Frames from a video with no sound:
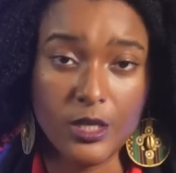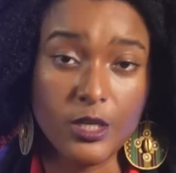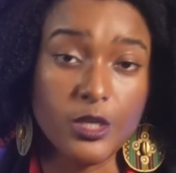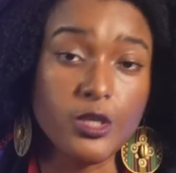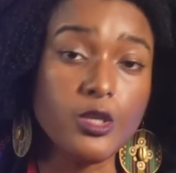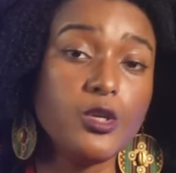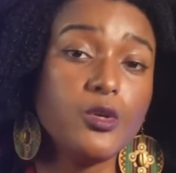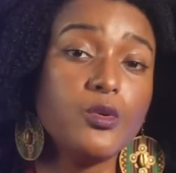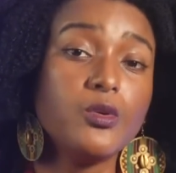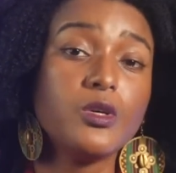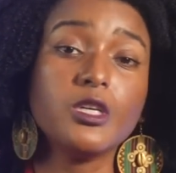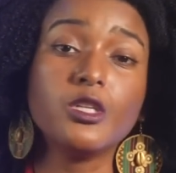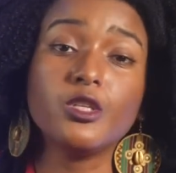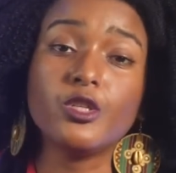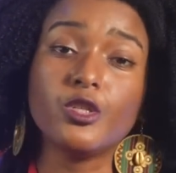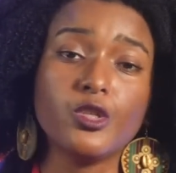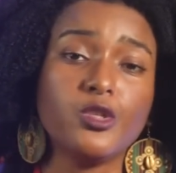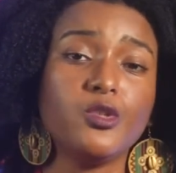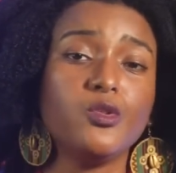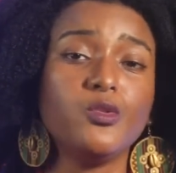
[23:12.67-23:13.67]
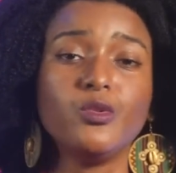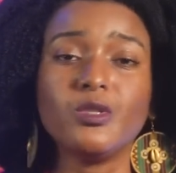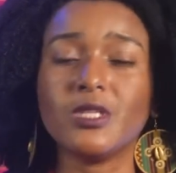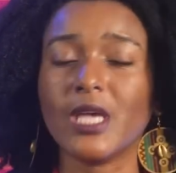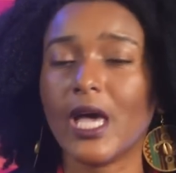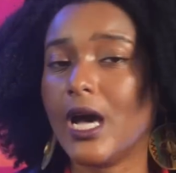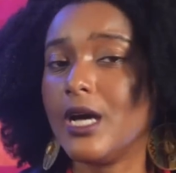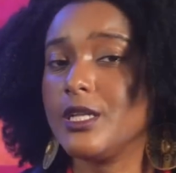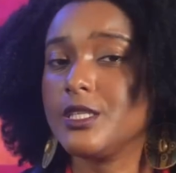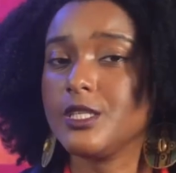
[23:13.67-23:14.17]
You can choose
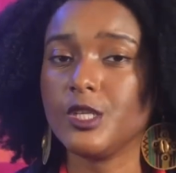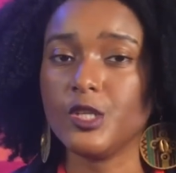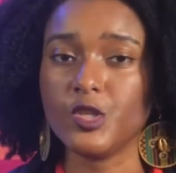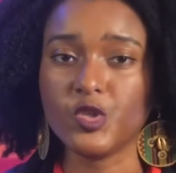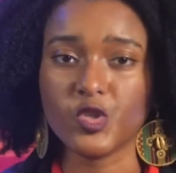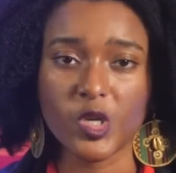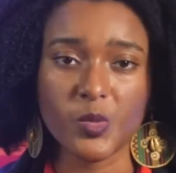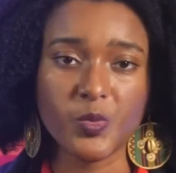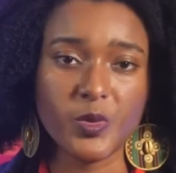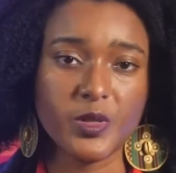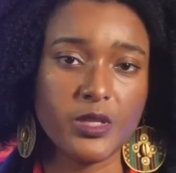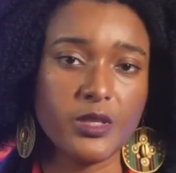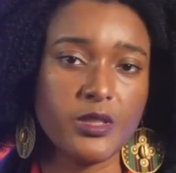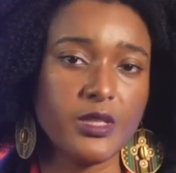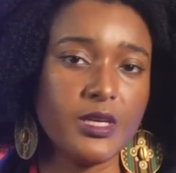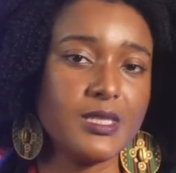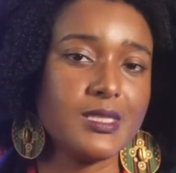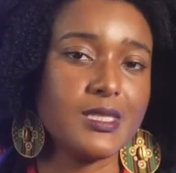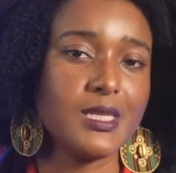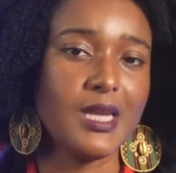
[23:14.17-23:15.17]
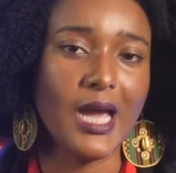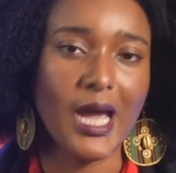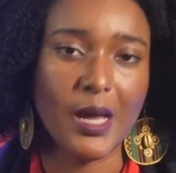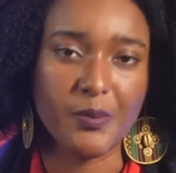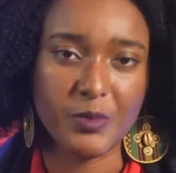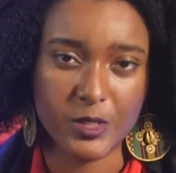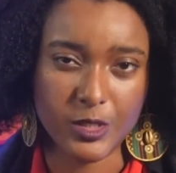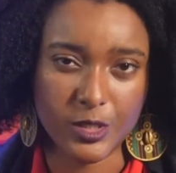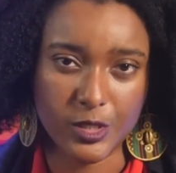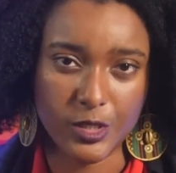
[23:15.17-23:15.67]
how to interpret the things that
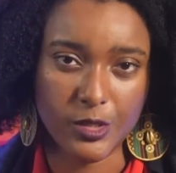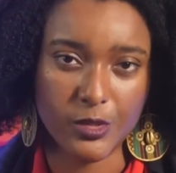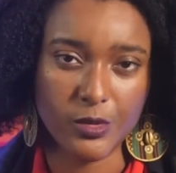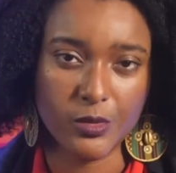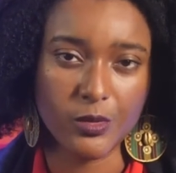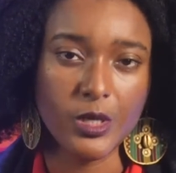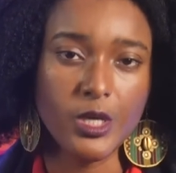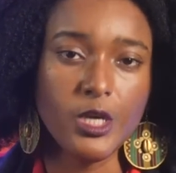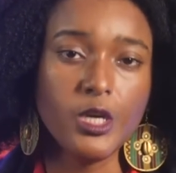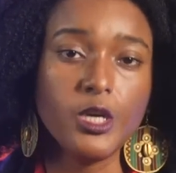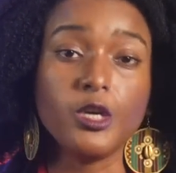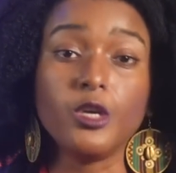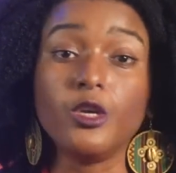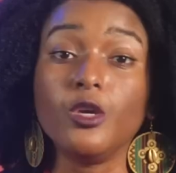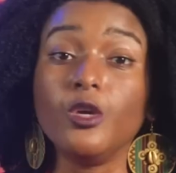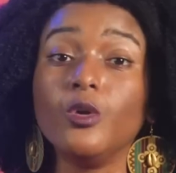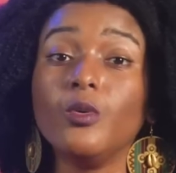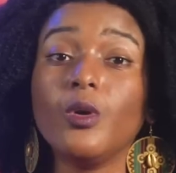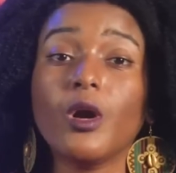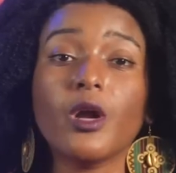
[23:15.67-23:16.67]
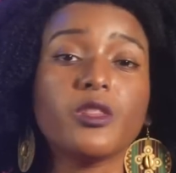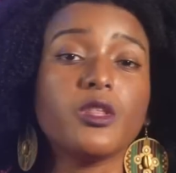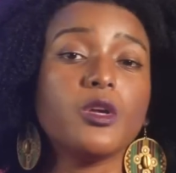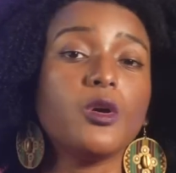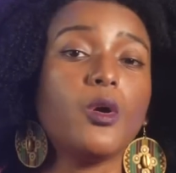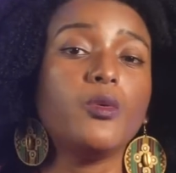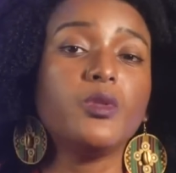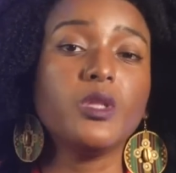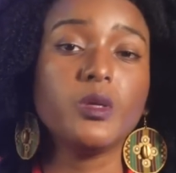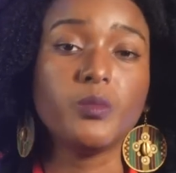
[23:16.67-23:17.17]
happen to you. You are the
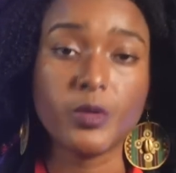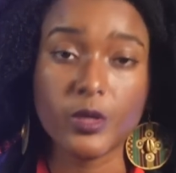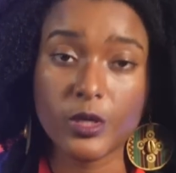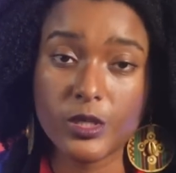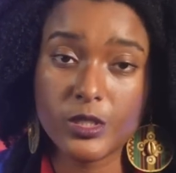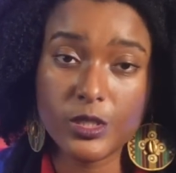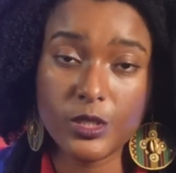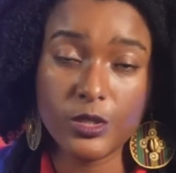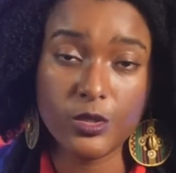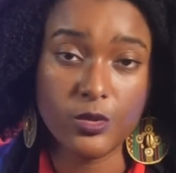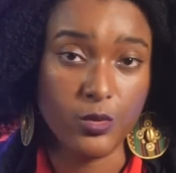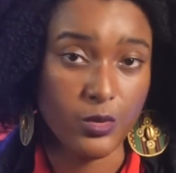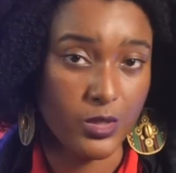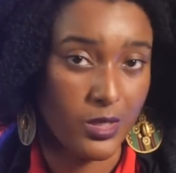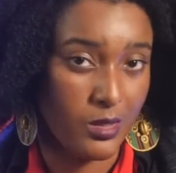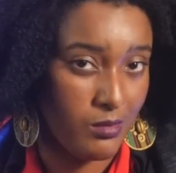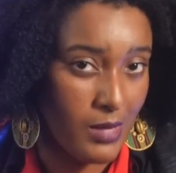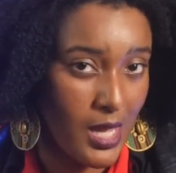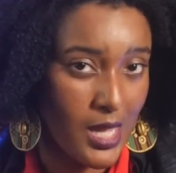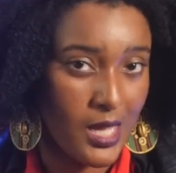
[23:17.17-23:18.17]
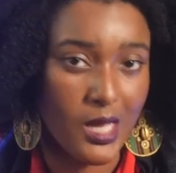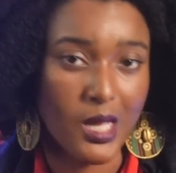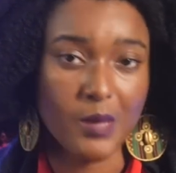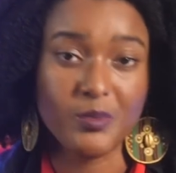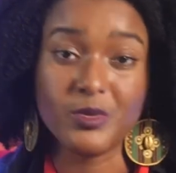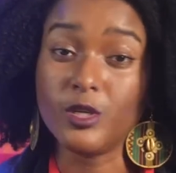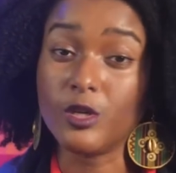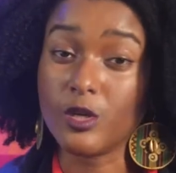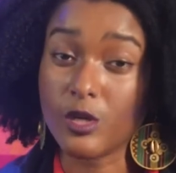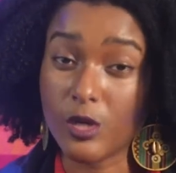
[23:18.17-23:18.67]
only person who can make
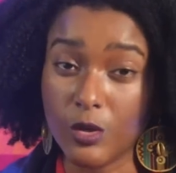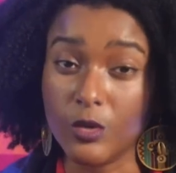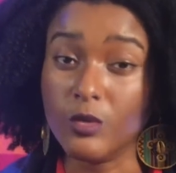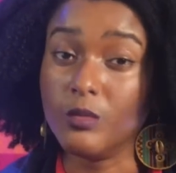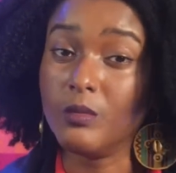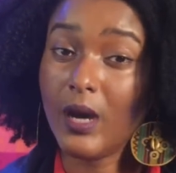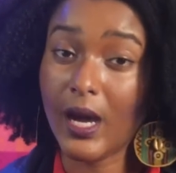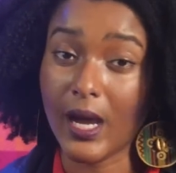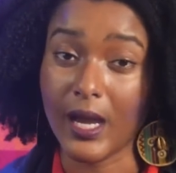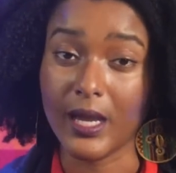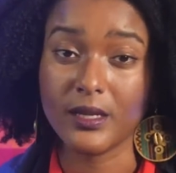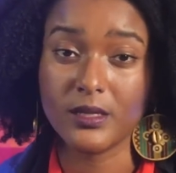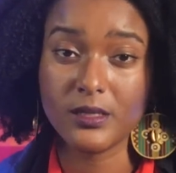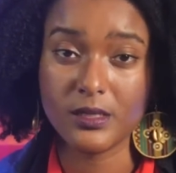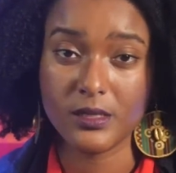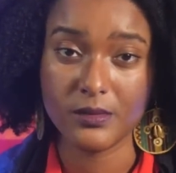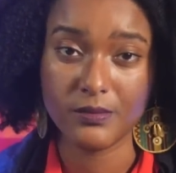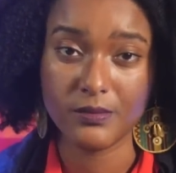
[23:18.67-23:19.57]
up your own mind.